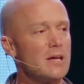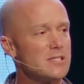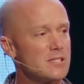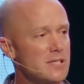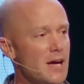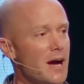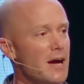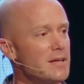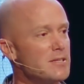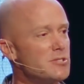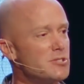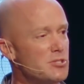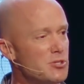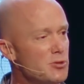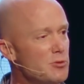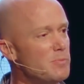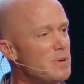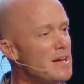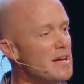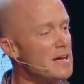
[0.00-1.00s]
a size
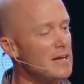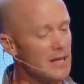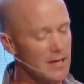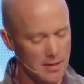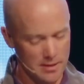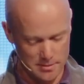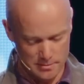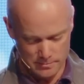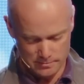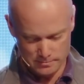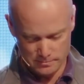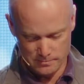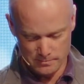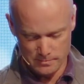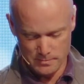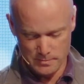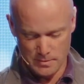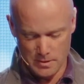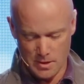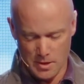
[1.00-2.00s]
too big
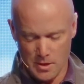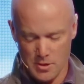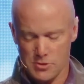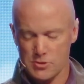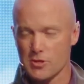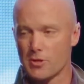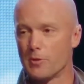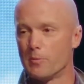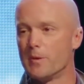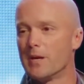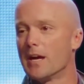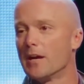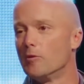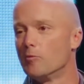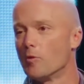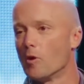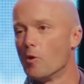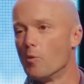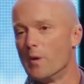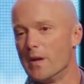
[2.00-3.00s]
so that we can
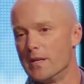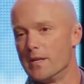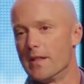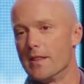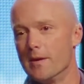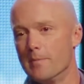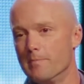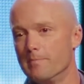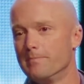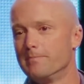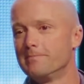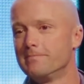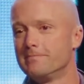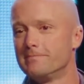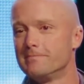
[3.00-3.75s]
grow into them.